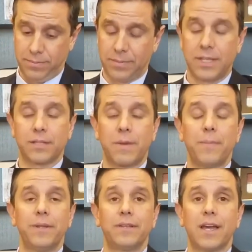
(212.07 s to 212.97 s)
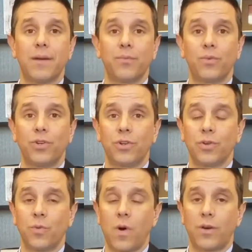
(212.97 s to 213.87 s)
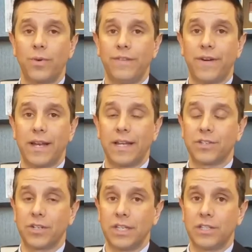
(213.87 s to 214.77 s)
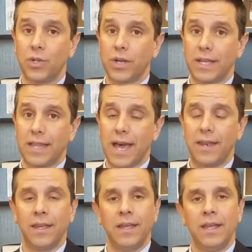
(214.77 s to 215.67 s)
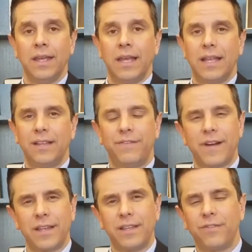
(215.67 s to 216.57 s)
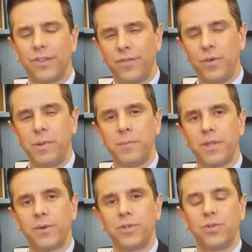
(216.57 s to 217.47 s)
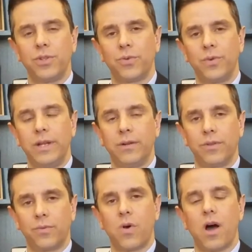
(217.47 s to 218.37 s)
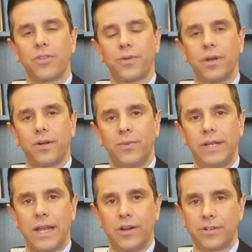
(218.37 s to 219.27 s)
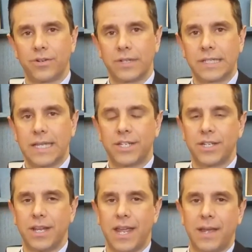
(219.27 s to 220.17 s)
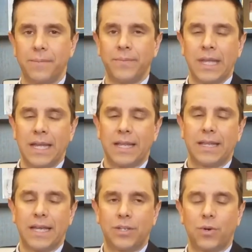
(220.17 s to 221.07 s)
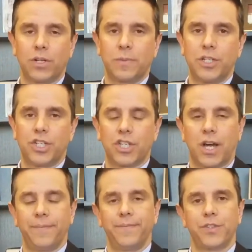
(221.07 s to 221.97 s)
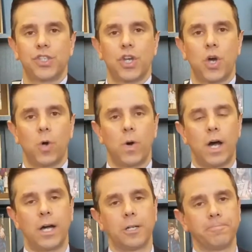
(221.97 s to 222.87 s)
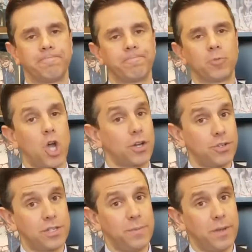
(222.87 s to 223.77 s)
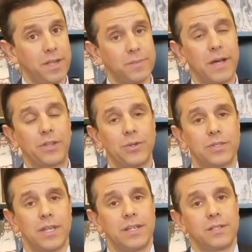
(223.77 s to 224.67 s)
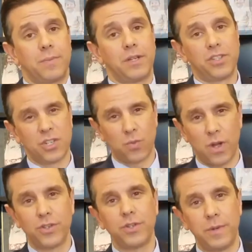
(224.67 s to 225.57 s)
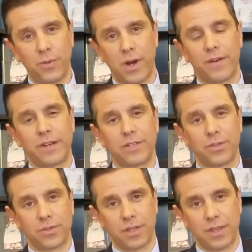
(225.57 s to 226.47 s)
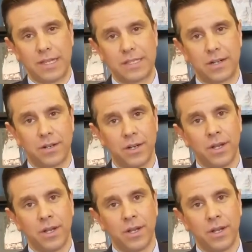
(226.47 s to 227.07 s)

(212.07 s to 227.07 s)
this might be the time where you're going to want to refinance or at least look at that. And then finally, for the few people that were doing the Roth recharacterization game, that door has been shut. So talk to your CPAs about those things, but just wanted you to be aware of it because those are the things that are